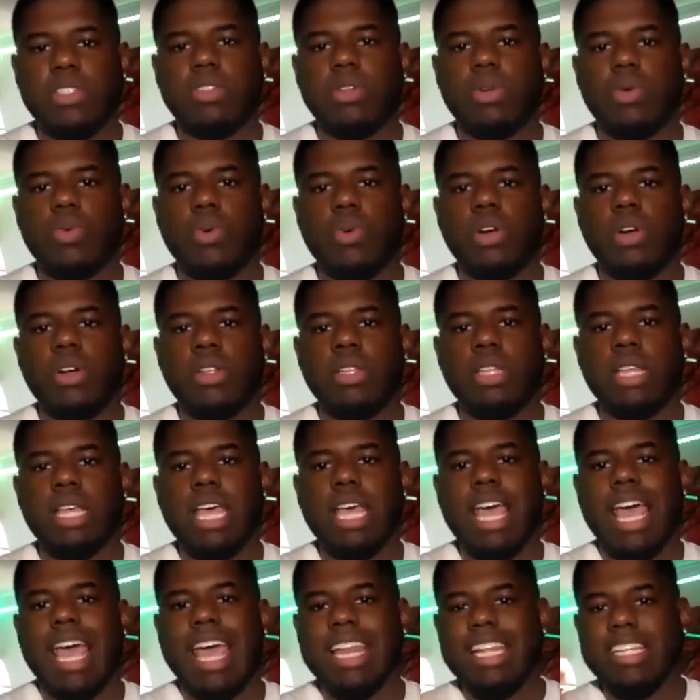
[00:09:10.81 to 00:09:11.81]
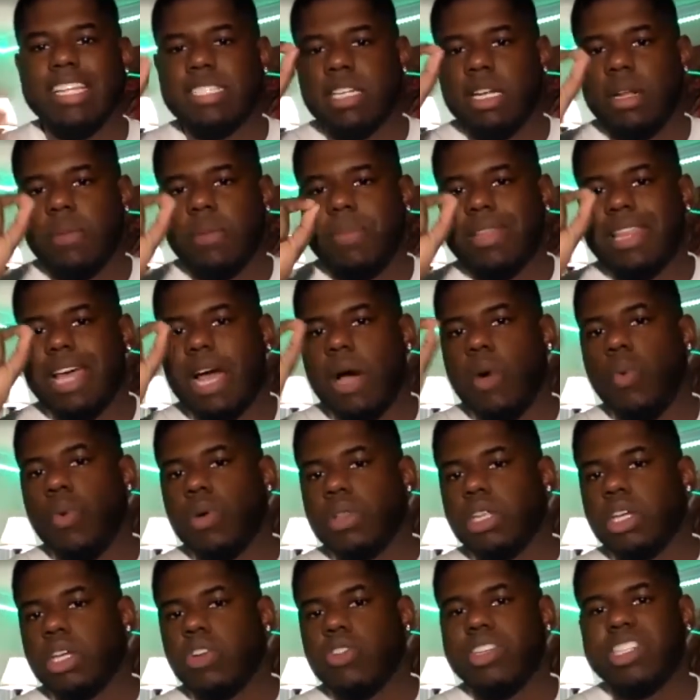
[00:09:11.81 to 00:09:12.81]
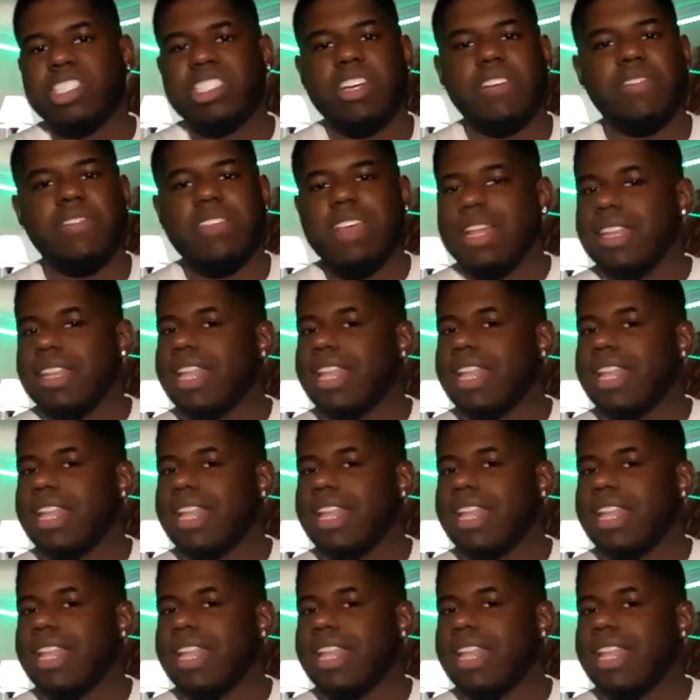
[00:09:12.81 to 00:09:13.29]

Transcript: of the world, and it's gonna be that 1 degree shift.